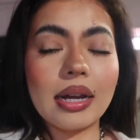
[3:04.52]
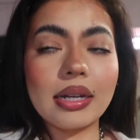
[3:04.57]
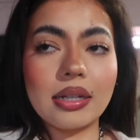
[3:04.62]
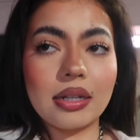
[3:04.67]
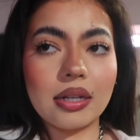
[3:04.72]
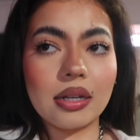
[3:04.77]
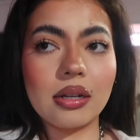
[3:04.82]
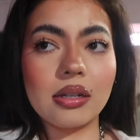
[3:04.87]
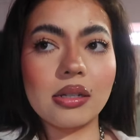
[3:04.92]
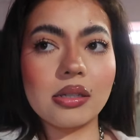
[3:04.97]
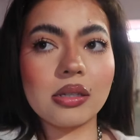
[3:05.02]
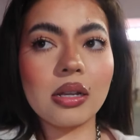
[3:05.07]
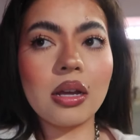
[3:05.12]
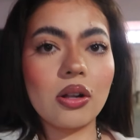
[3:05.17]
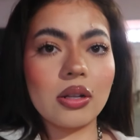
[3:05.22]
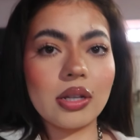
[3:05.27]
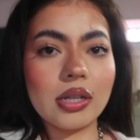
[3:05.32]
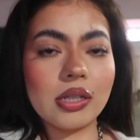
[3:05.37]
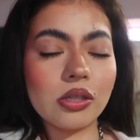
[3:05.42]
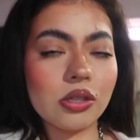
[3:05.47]
ideas.
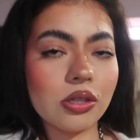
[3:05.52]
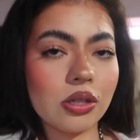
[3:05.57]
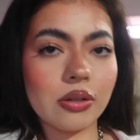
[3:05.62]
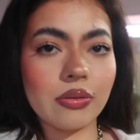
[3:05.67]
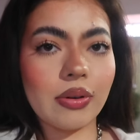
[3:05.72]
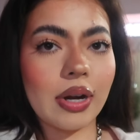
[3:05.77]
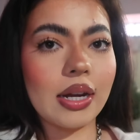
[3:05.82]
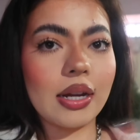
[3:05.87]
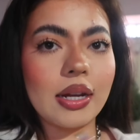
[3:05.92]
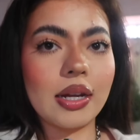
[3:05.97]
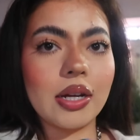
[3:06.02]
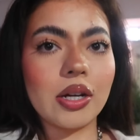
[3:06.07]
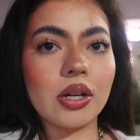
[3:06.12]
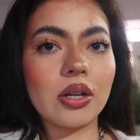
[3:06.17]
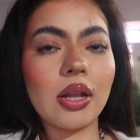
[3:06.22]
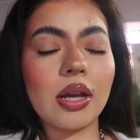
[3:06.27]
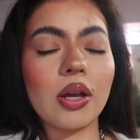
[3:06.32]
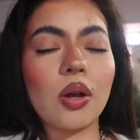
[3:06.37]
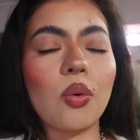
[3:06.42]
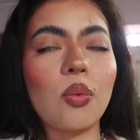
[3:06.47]
I'll insert right here
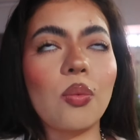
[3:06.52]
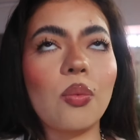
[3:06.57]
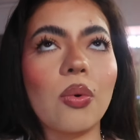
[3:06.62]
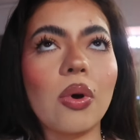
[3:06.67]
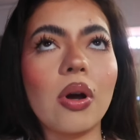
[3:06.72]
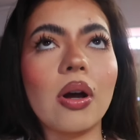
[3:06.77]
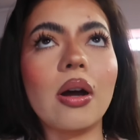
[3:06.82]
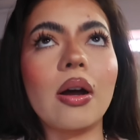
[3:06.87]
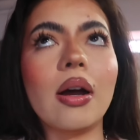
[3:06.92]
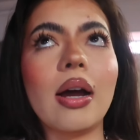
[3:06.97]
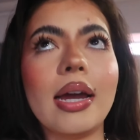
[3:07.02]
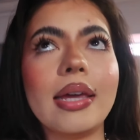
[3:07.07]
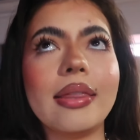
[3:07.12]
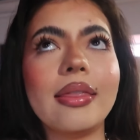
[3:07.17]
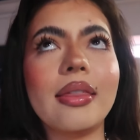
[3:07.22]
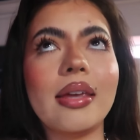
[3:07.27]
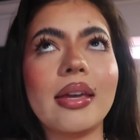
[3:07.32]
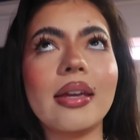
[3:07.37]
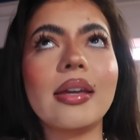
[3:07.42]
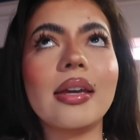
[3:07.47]
like what I
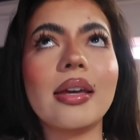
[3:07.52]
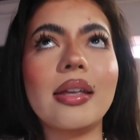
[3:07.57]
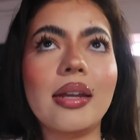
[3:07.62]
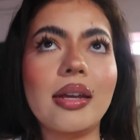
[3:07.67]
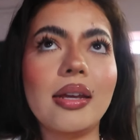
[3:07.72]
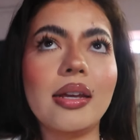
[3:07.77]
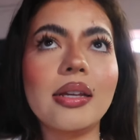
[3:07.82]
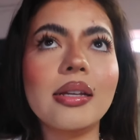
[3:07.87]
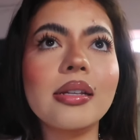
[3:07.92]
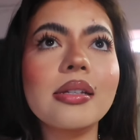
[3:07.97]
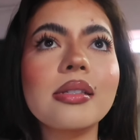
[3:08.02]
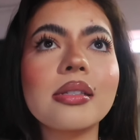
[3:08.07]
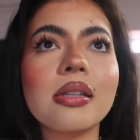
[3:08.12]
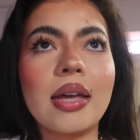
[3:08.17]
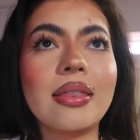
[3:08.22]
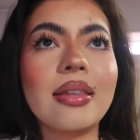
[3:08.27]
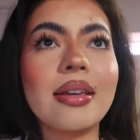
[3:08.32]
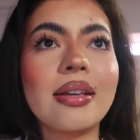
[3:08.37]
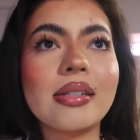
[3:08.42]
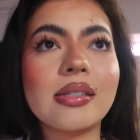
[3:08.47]
think it is. I
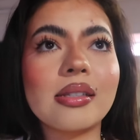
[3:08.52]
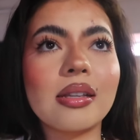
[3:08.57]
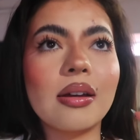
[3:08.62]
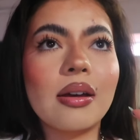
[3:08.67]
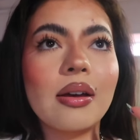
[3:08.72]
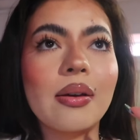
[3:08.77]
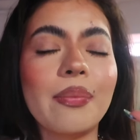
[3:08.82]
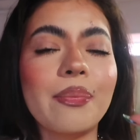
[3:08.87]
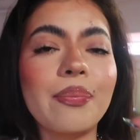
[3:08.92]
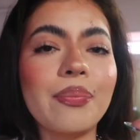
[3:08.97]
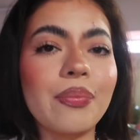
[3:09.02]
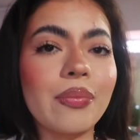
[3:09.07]
think it's a